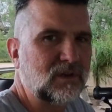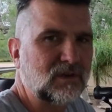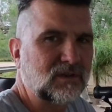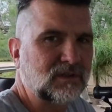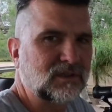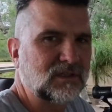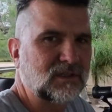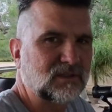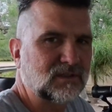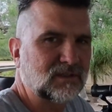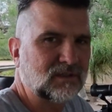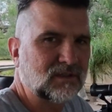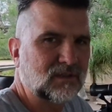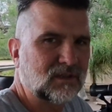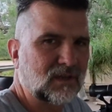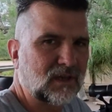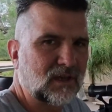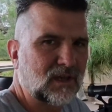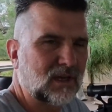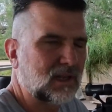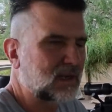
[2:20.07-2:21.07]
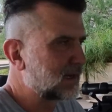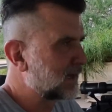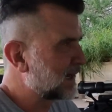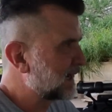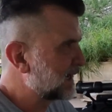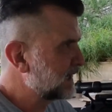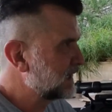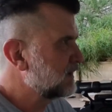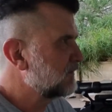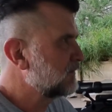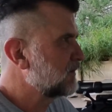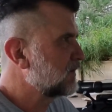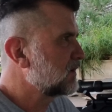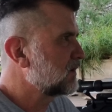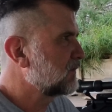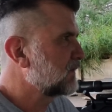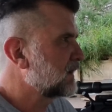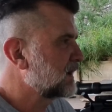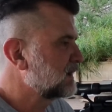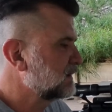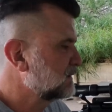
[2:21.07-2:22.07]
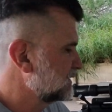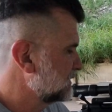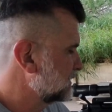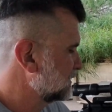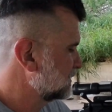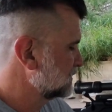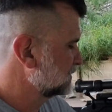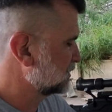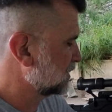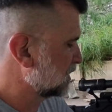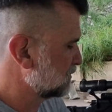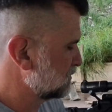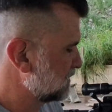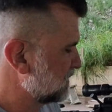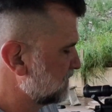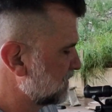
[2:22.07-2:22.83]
deer season, and I need to verify zero. So I'll be